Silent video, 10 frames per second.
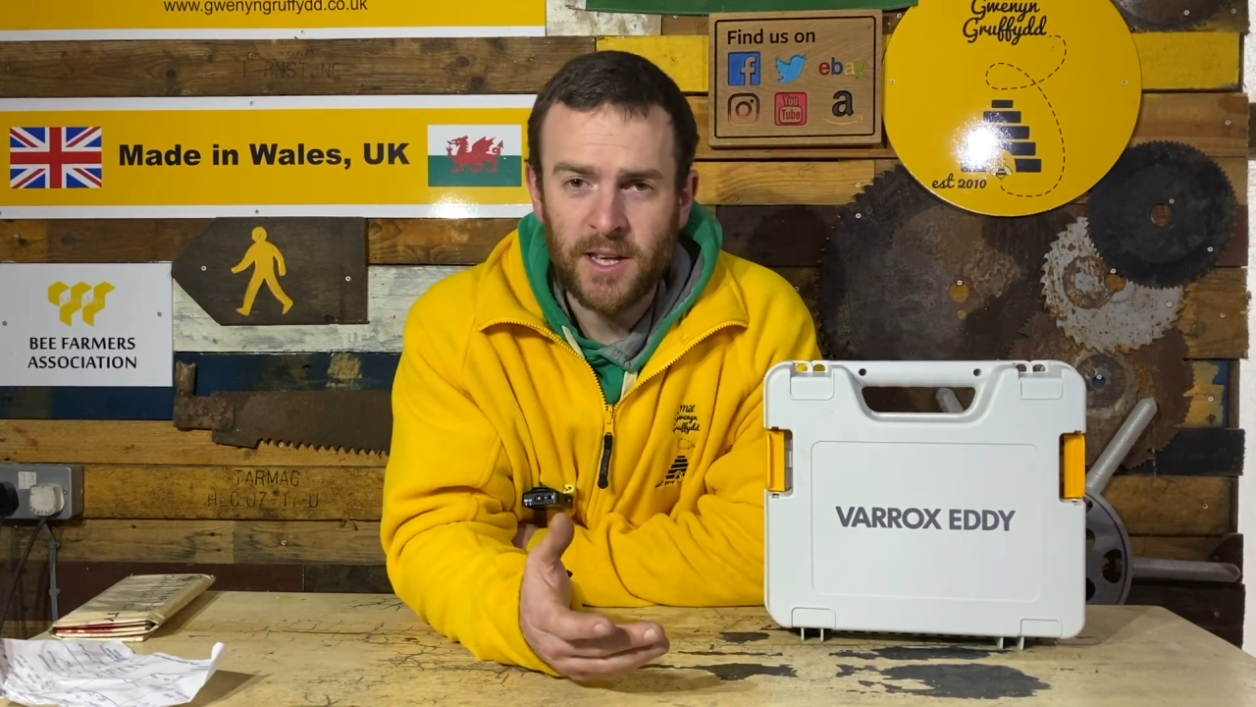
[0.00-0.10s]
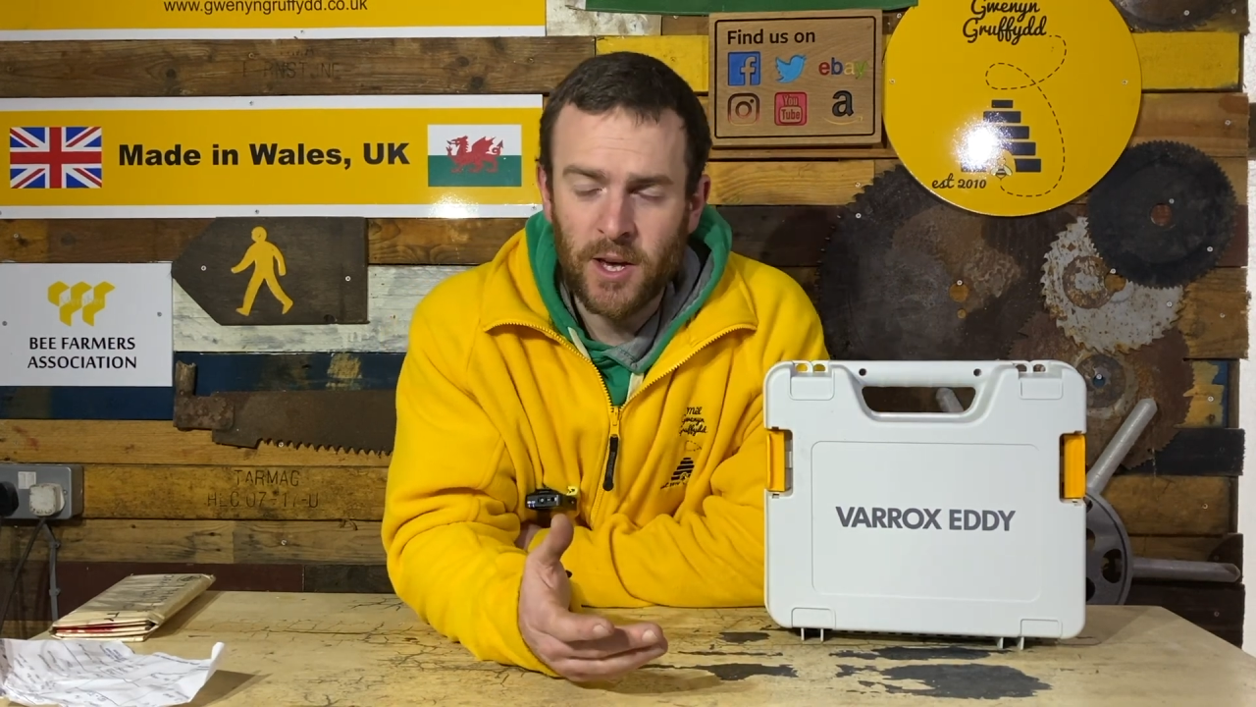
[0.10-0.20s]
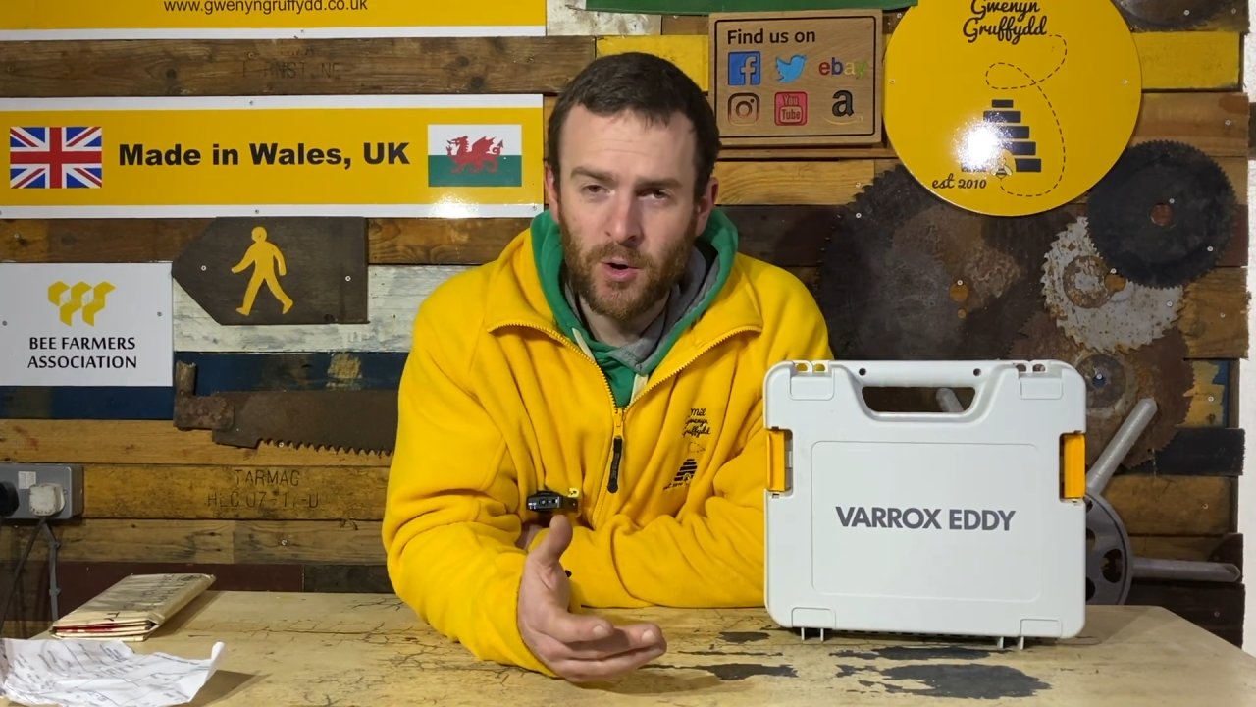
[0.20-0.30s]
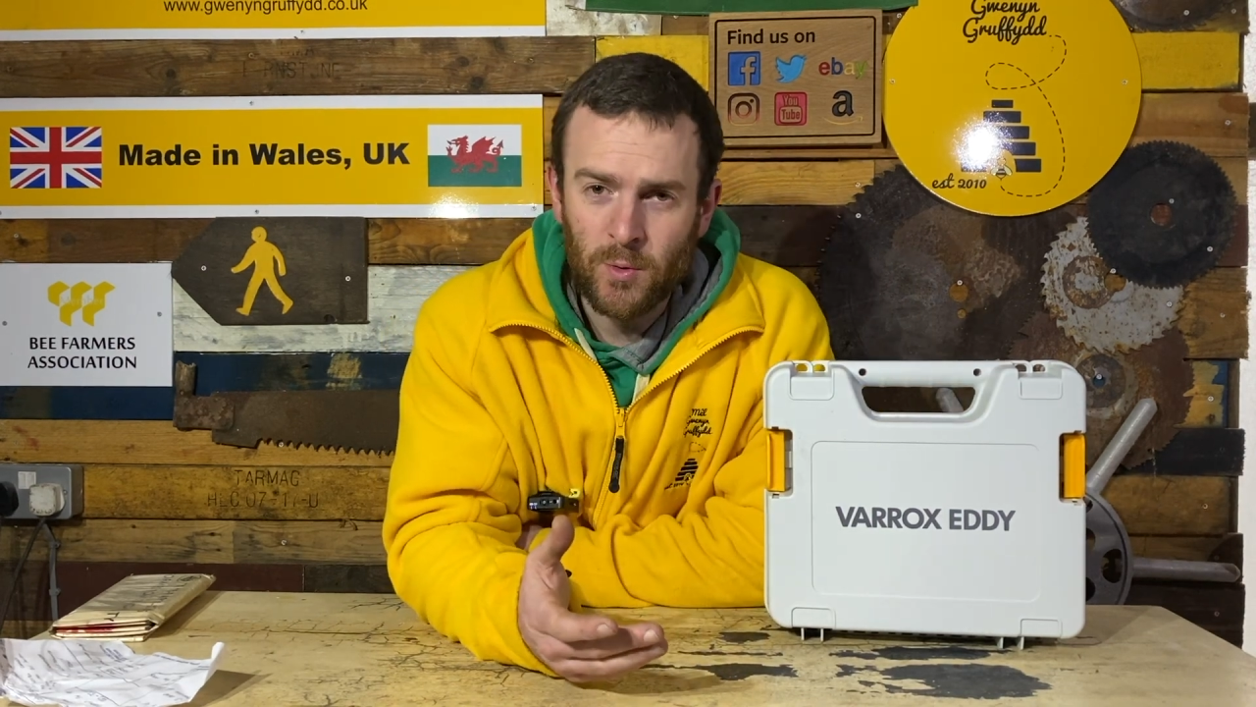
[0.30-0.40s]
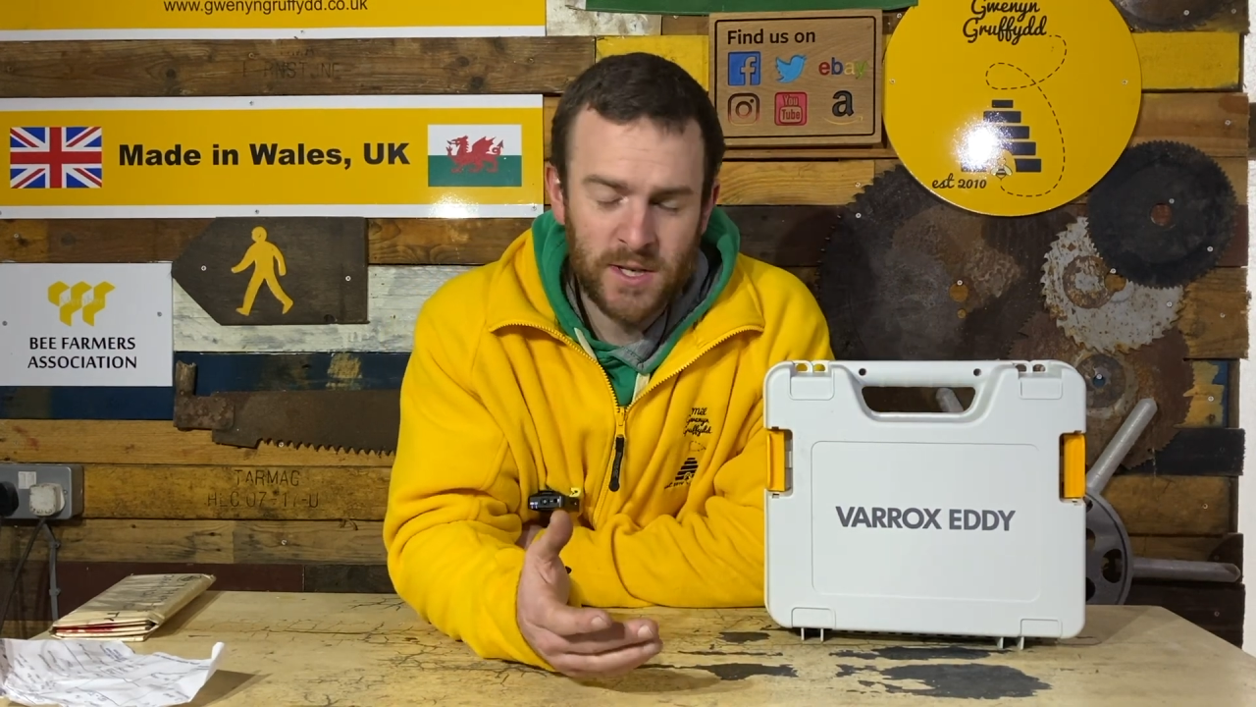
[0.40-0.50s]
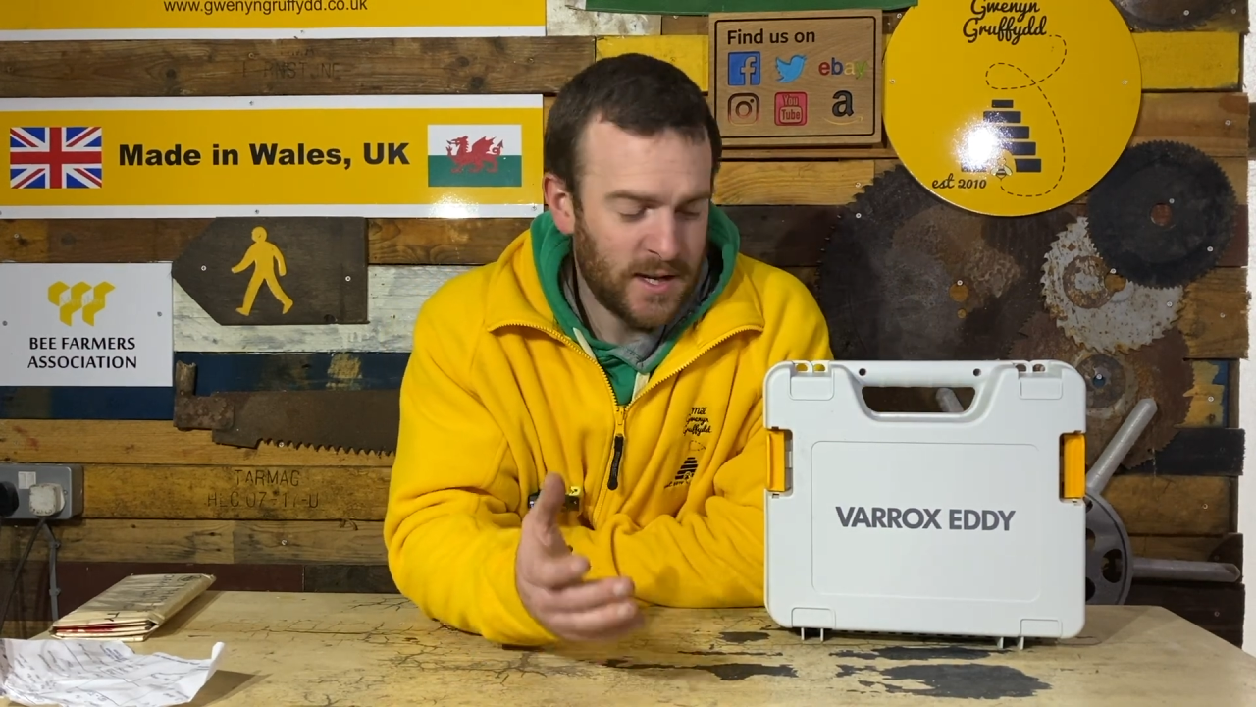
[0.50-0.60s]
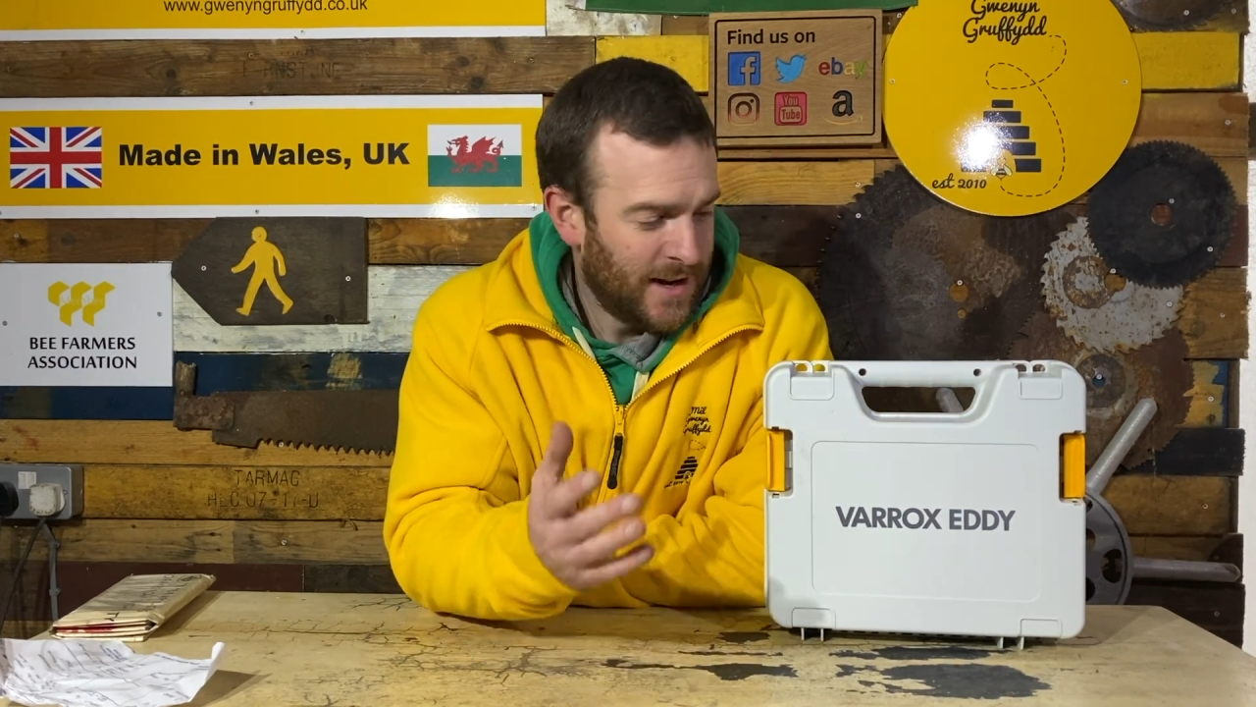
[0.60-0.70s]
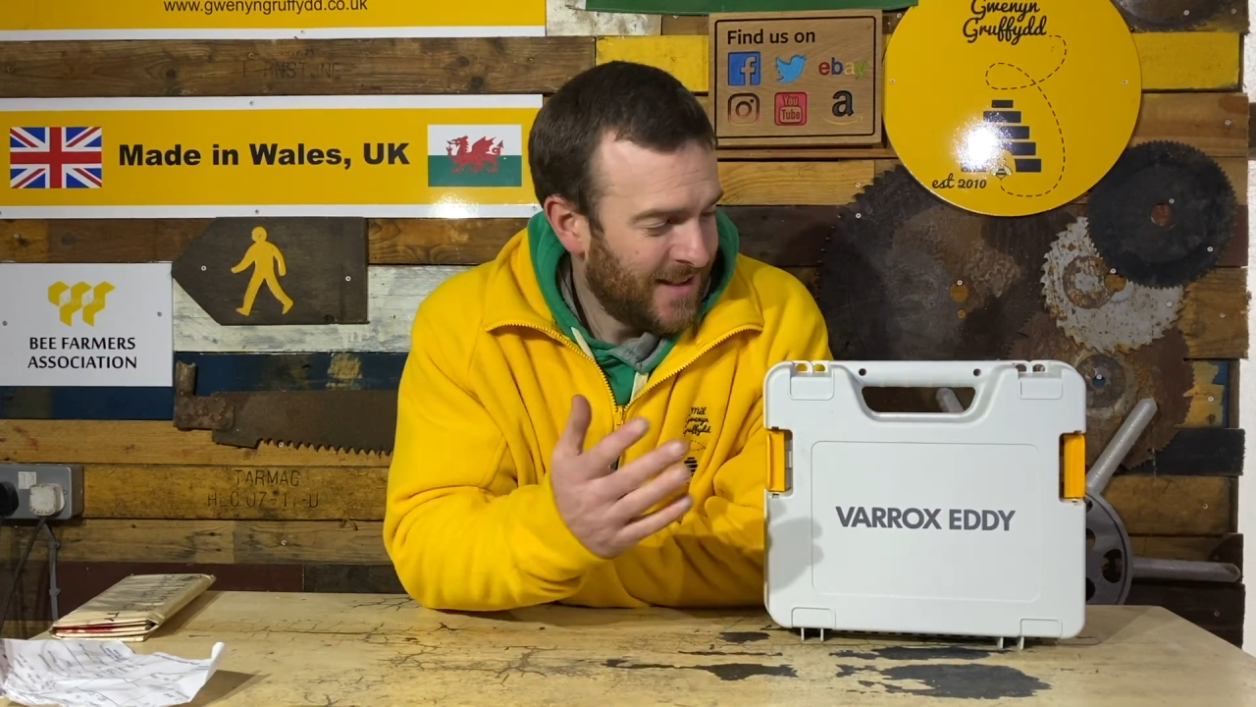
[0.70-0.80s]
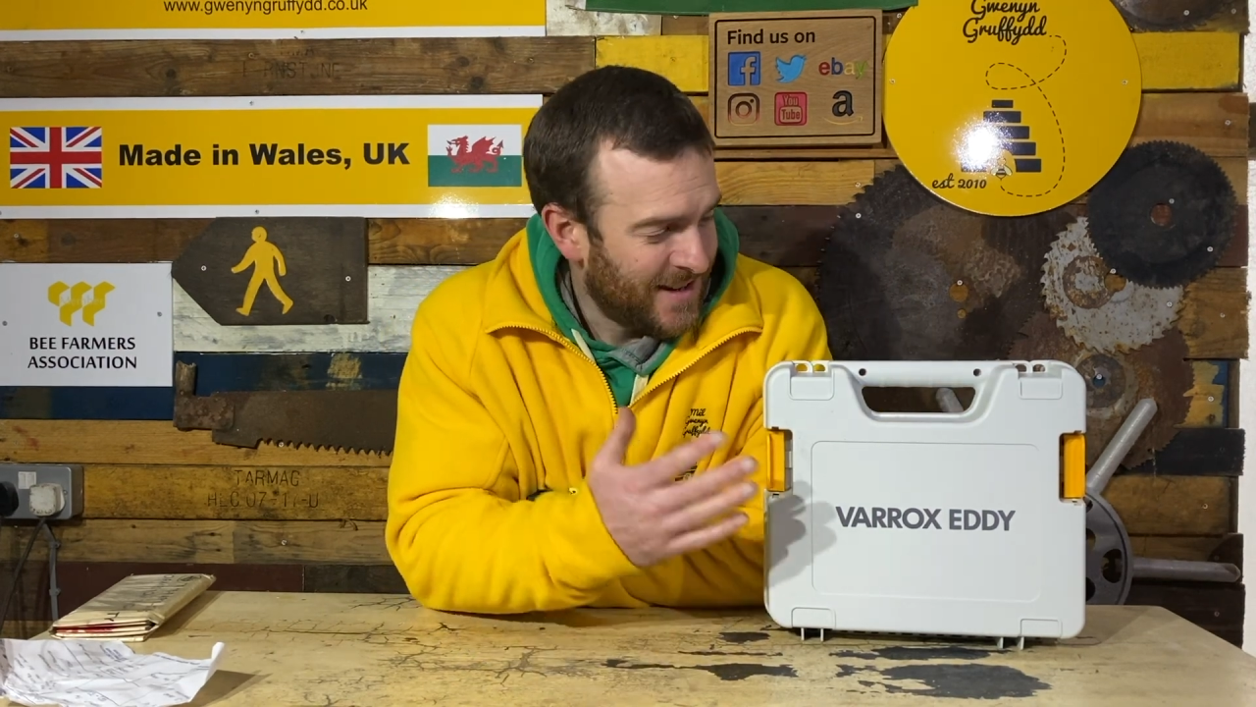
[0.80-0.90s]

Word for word: use.